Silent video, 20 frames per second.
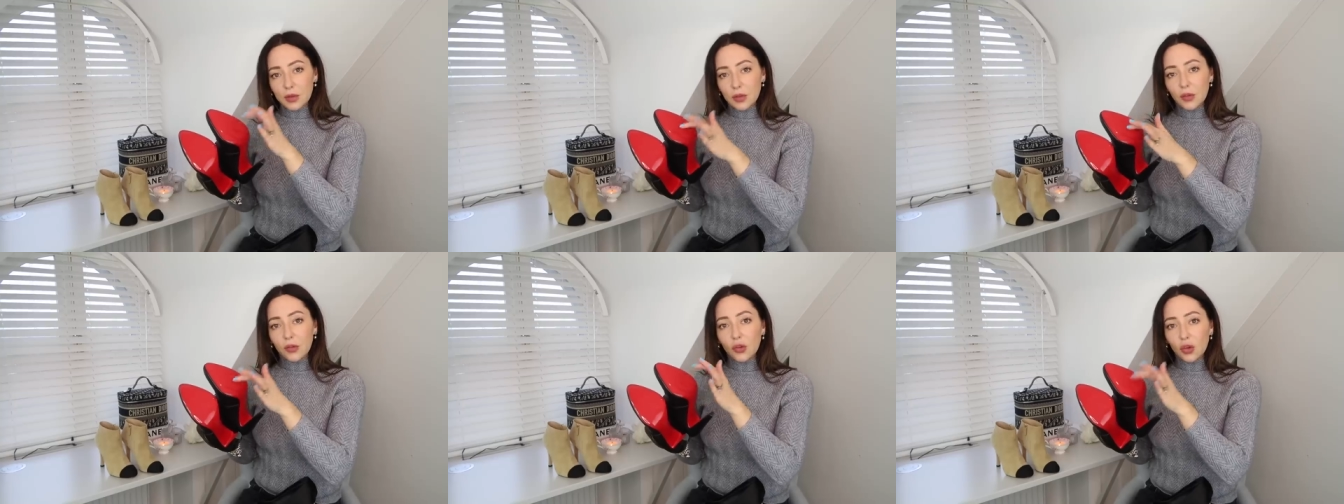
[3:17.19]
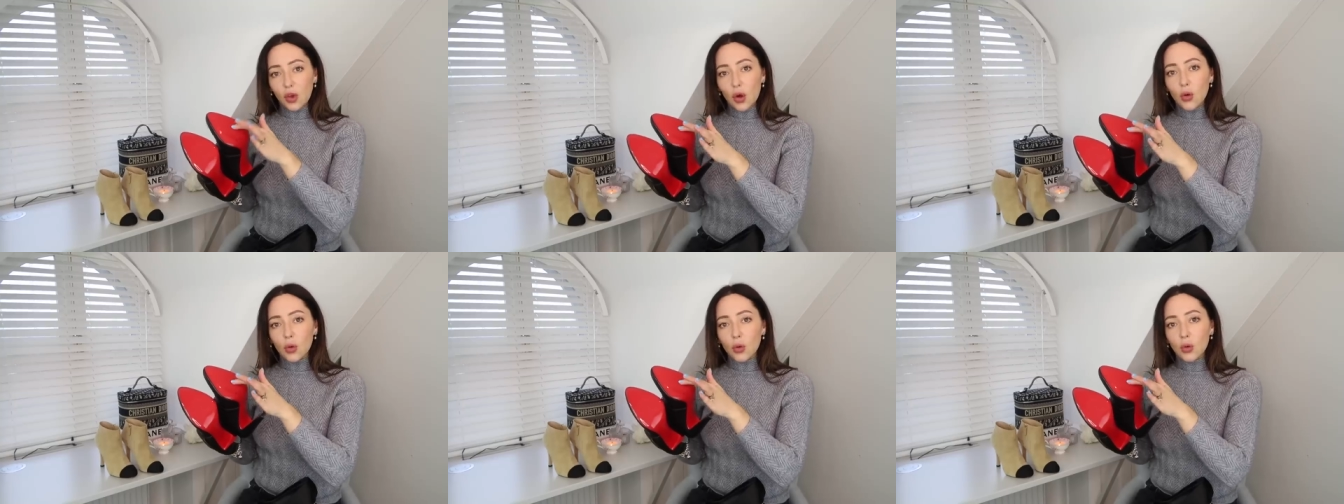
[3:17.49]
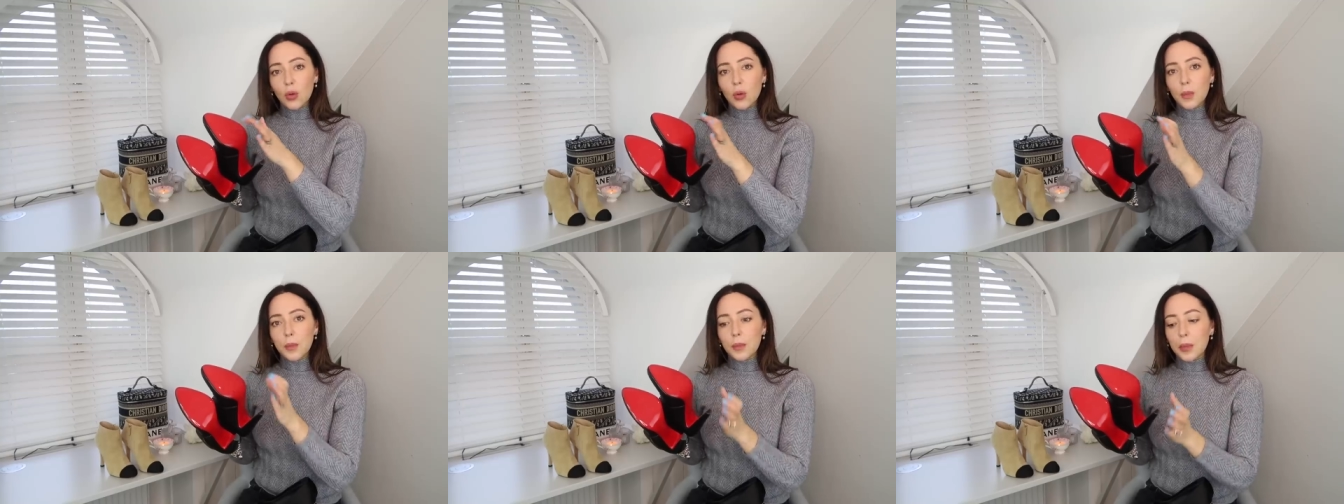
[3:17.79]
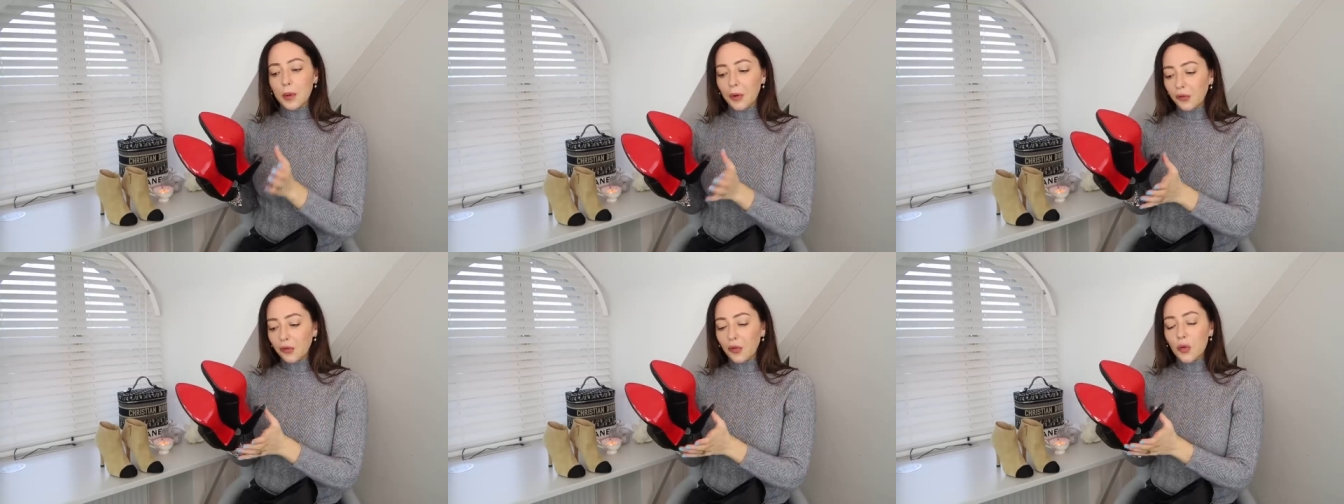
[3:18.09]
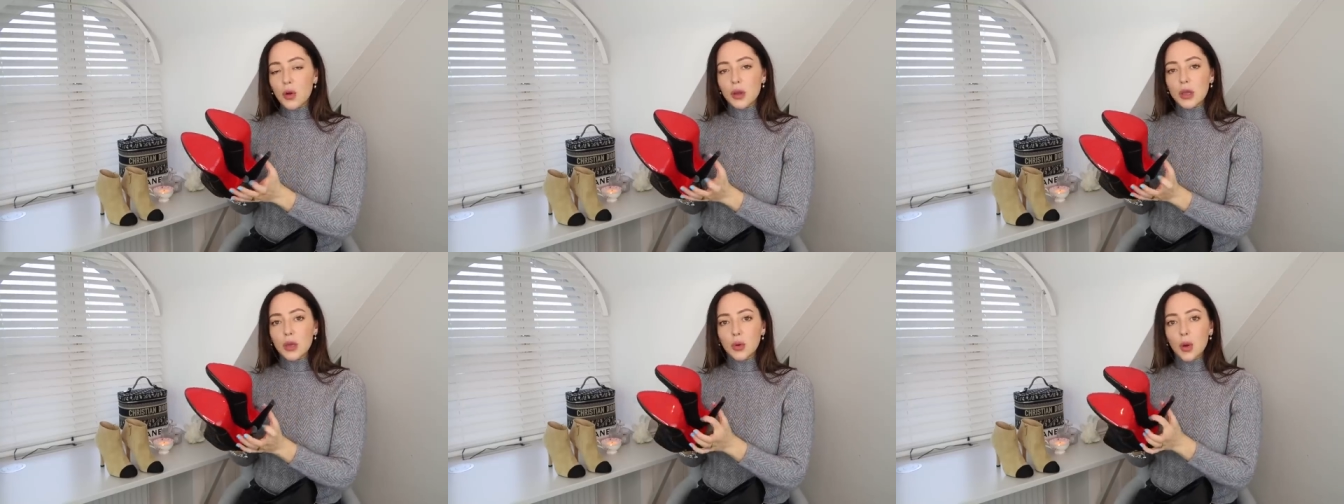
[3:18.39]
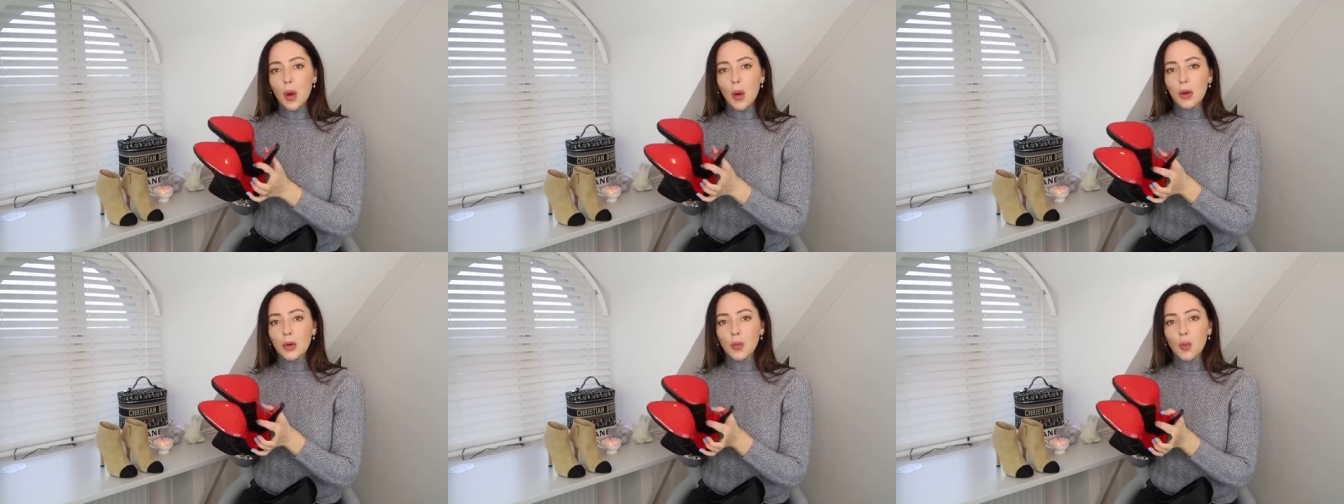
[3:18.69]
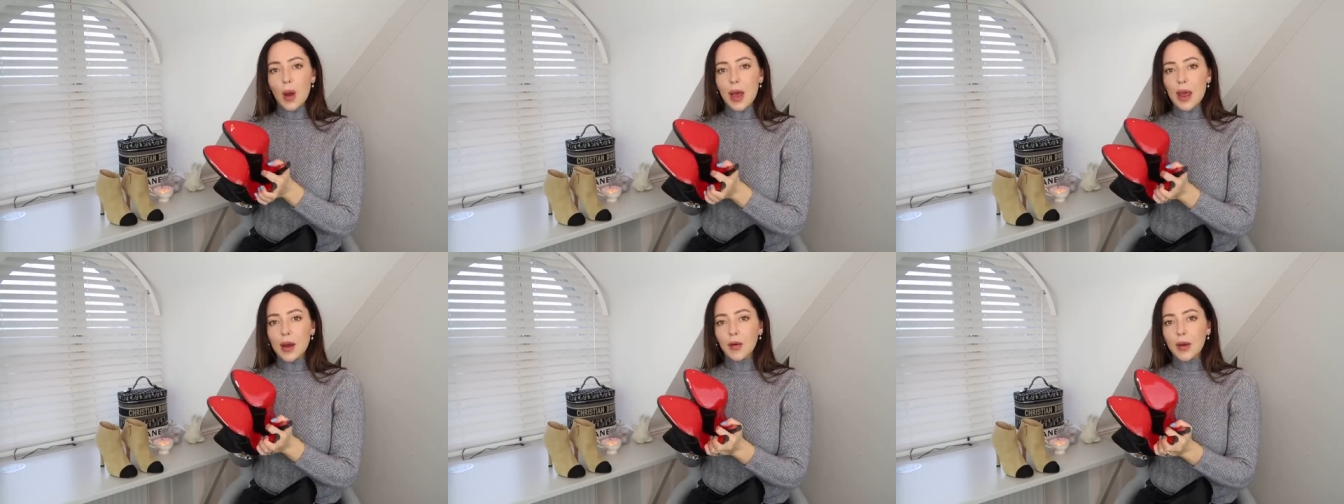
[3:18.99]
sole before you go and
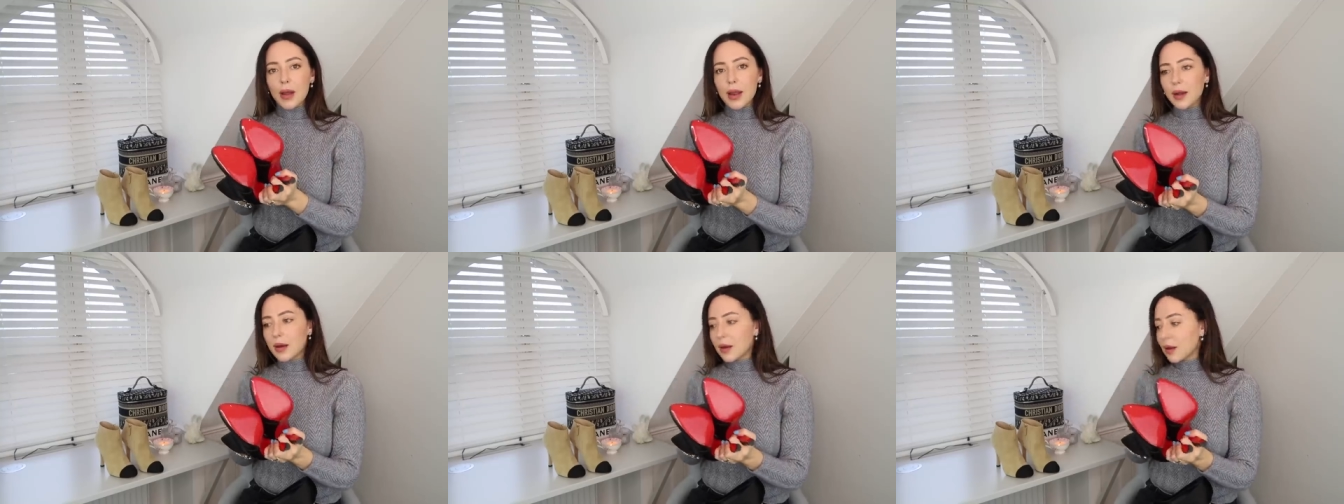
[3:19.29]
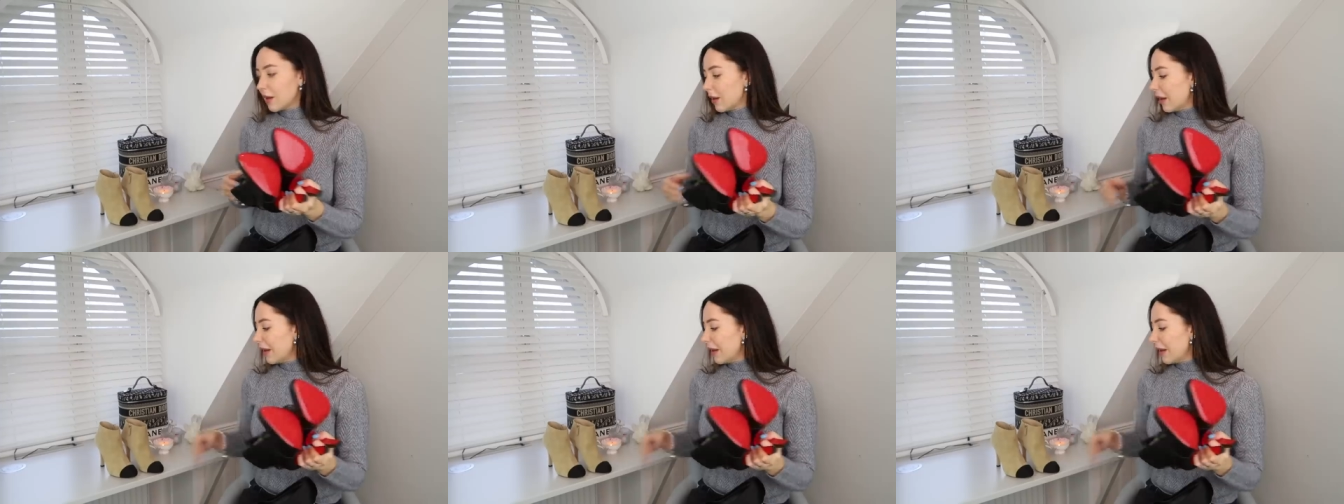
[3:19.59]
wear it,